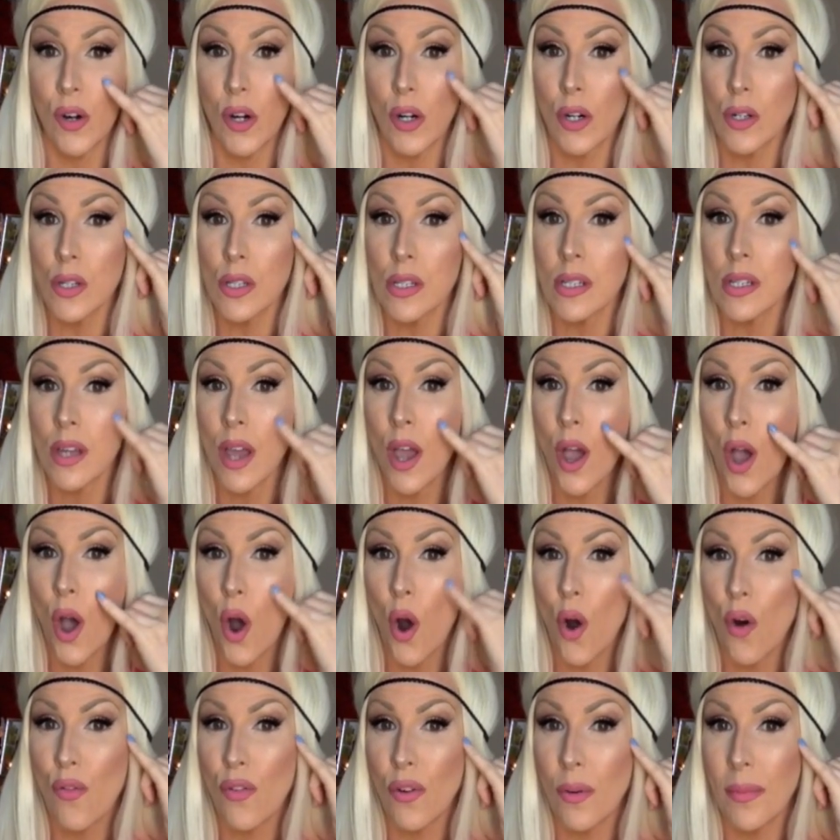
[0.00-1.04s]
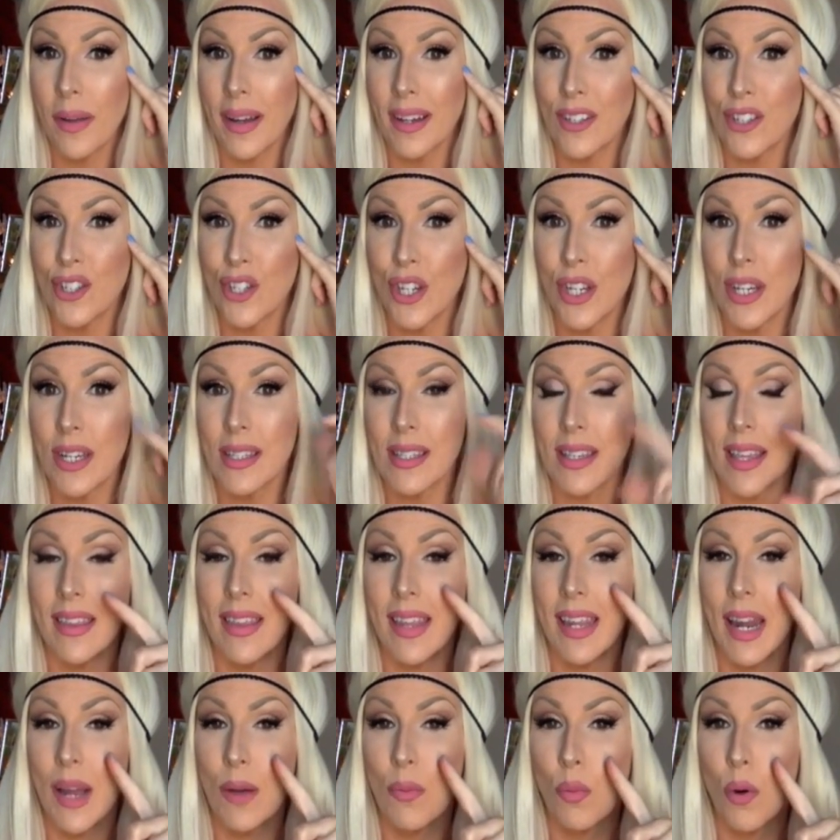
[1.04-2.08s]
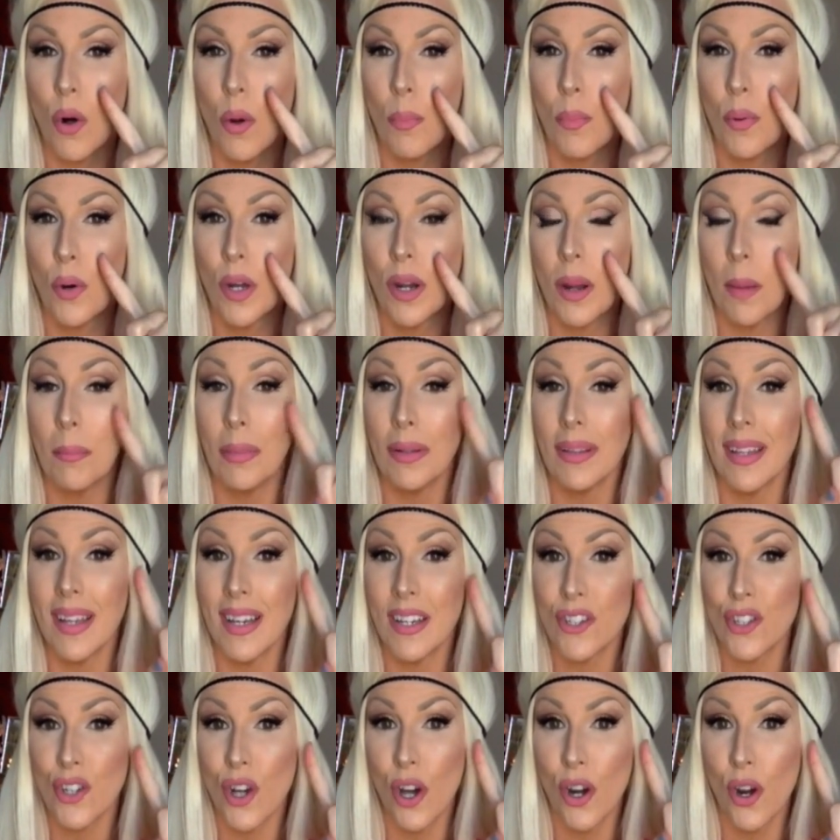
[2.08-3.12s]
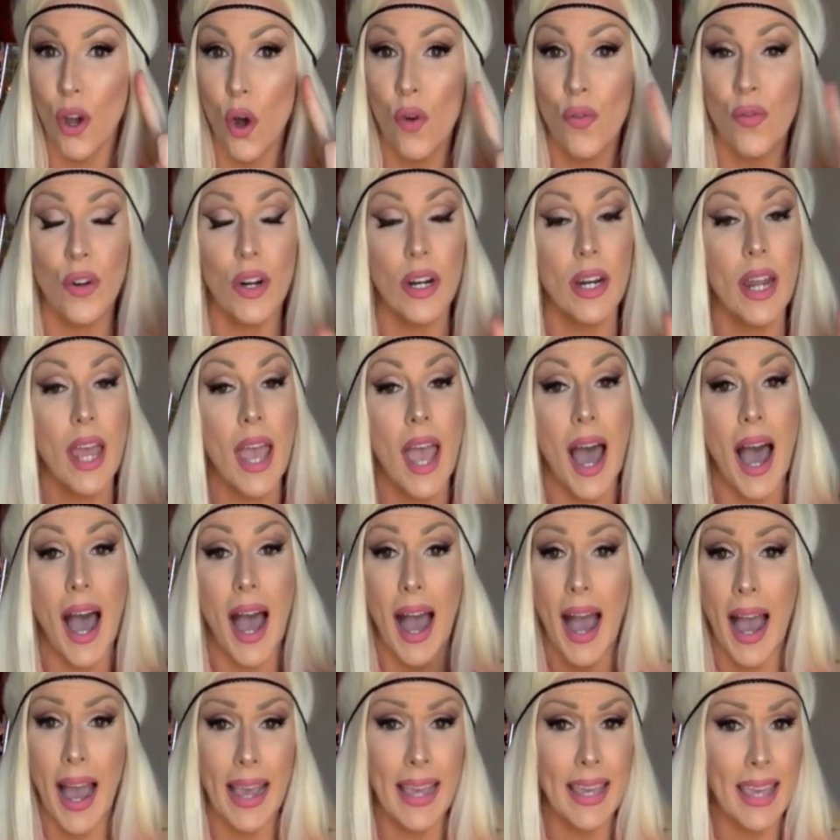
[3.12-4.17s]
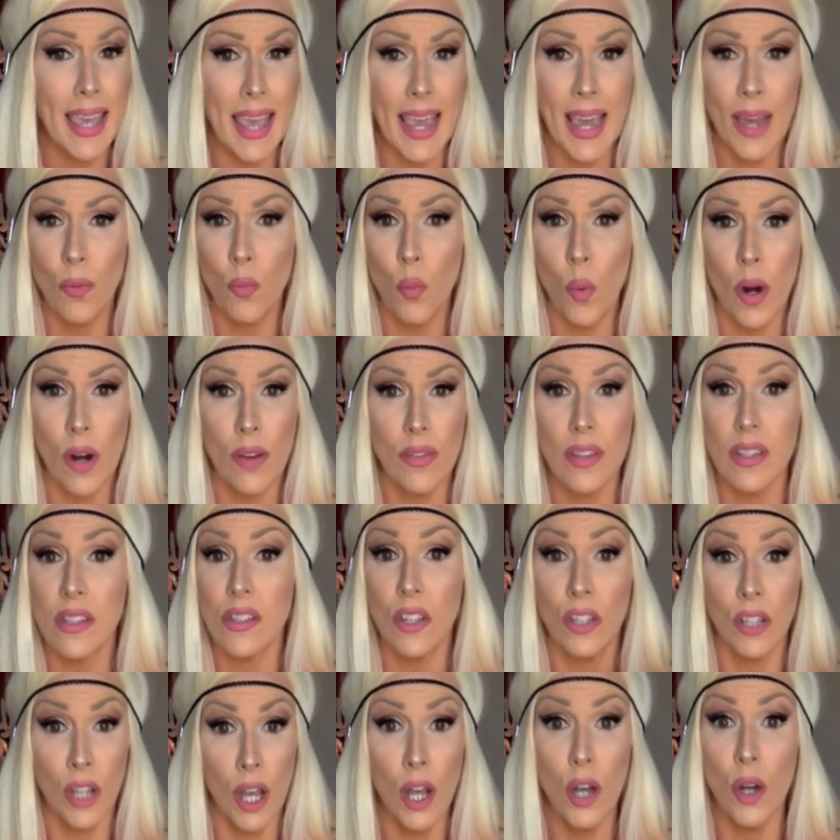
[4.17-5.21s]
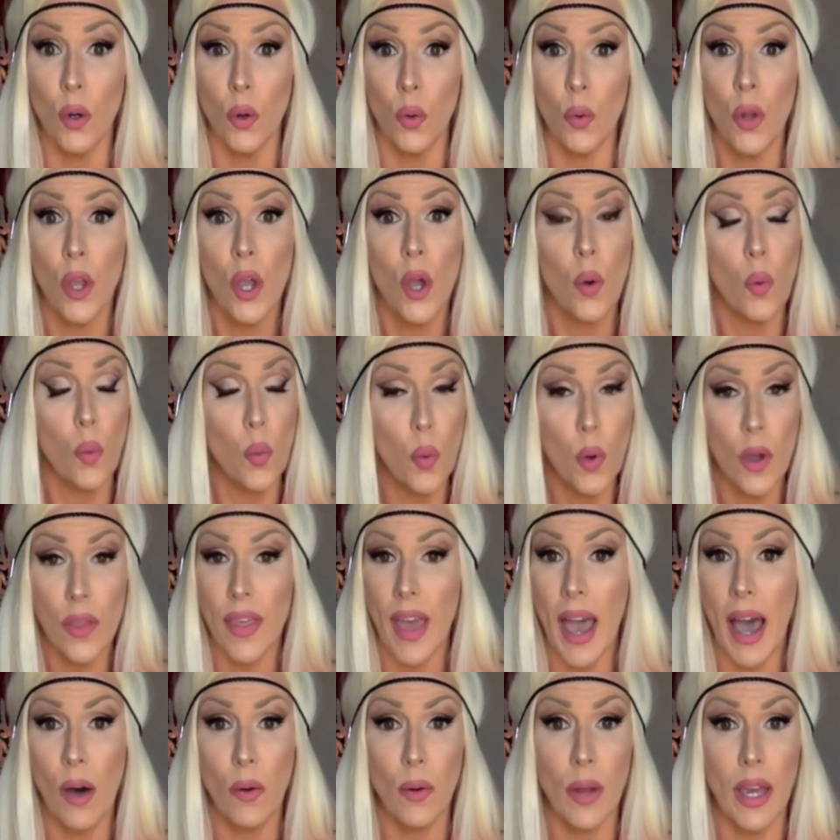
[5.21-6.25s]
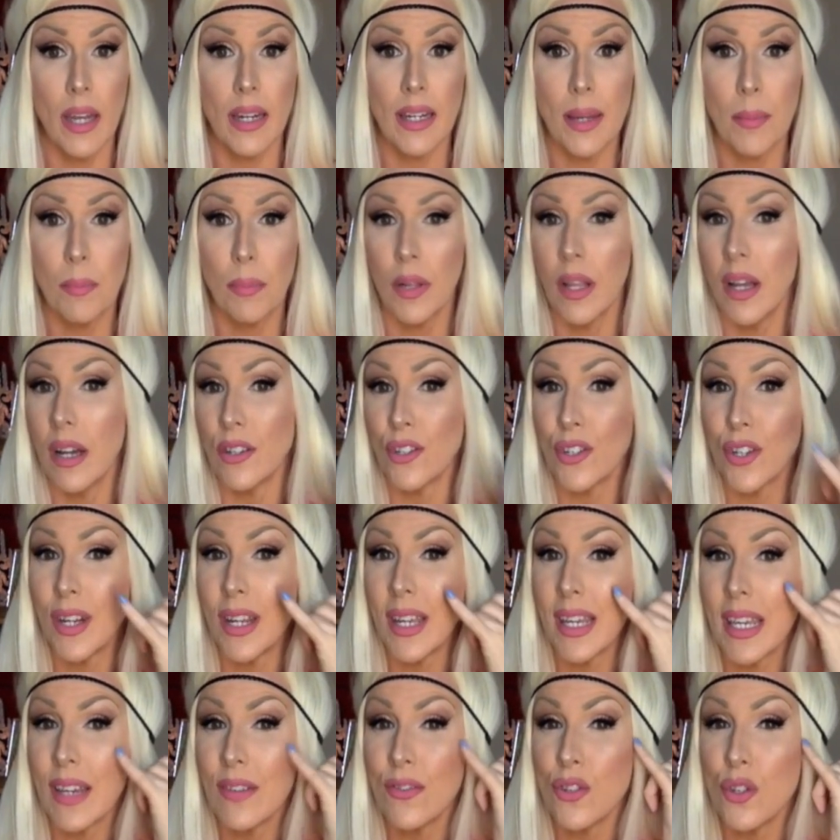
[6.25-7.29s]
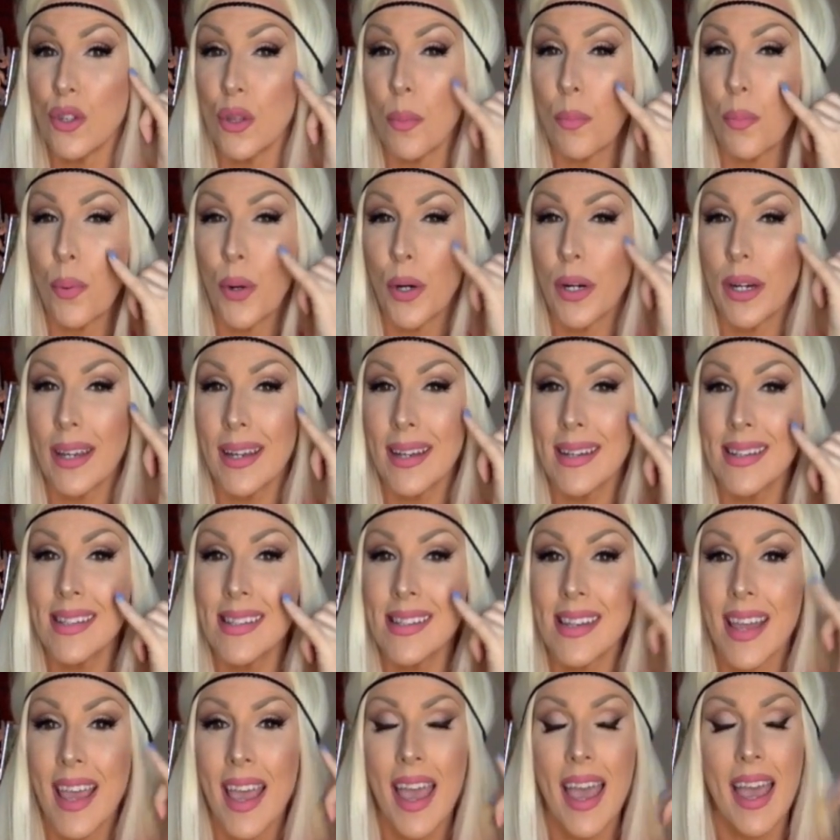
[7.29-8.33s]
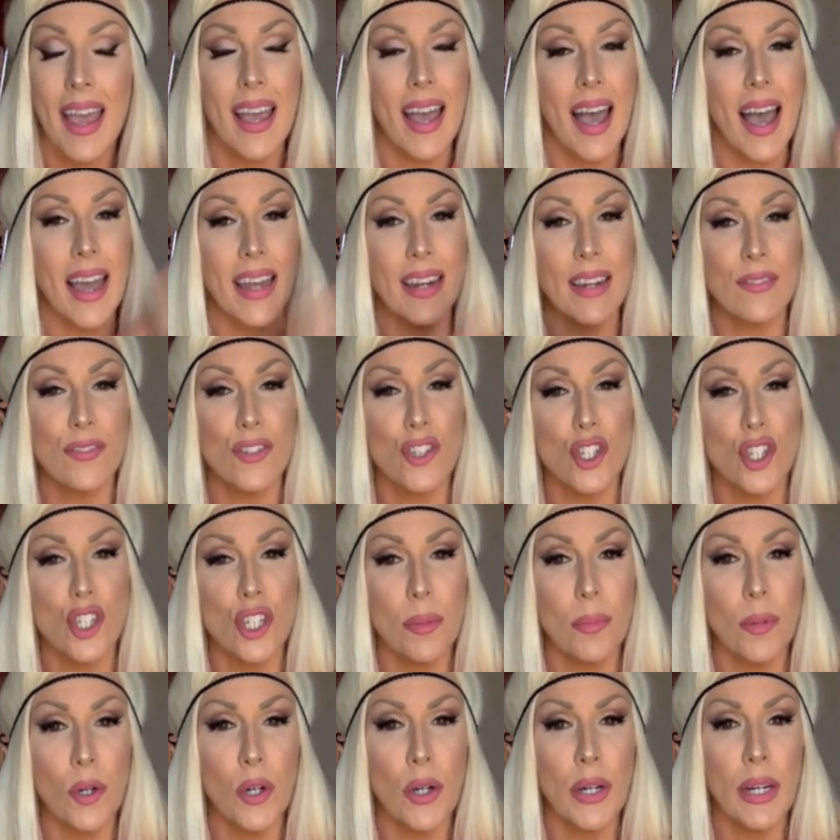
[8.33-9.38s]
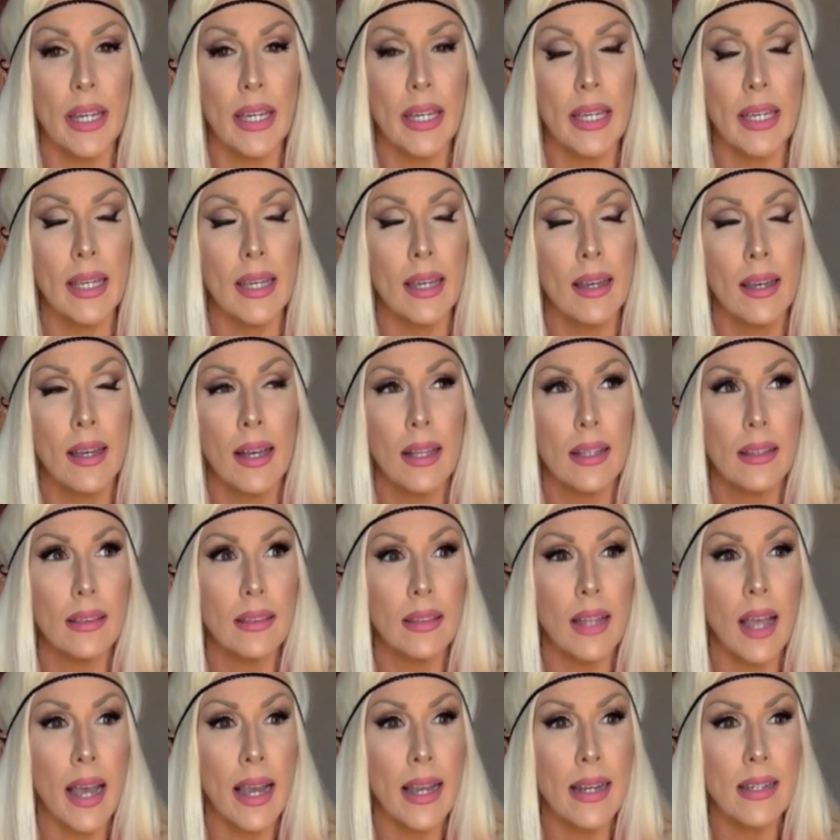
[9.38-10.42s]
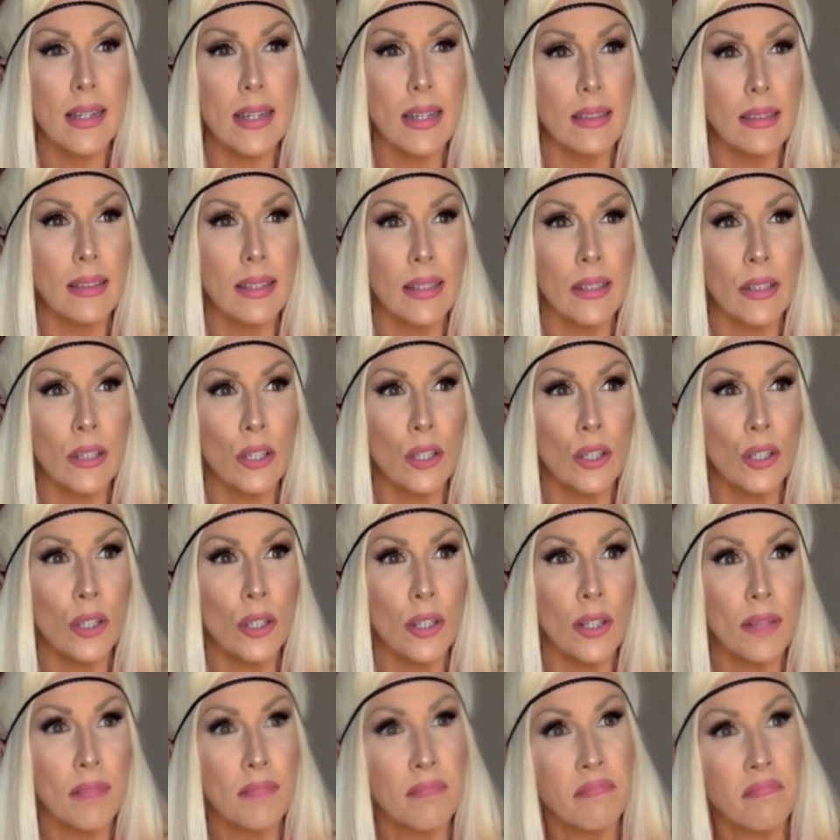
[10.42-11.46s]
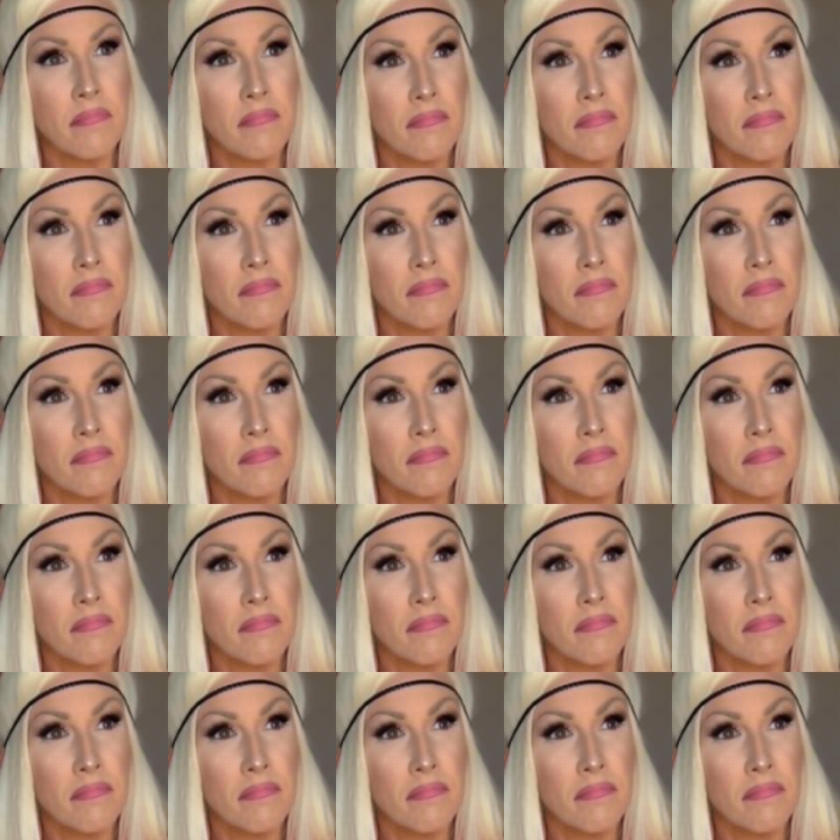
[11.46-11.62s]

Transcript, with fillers: first over my cheeks and then I will put blush on over it. I can wear this alone without any blush and it gives you the prettiest kind of shimmery light little,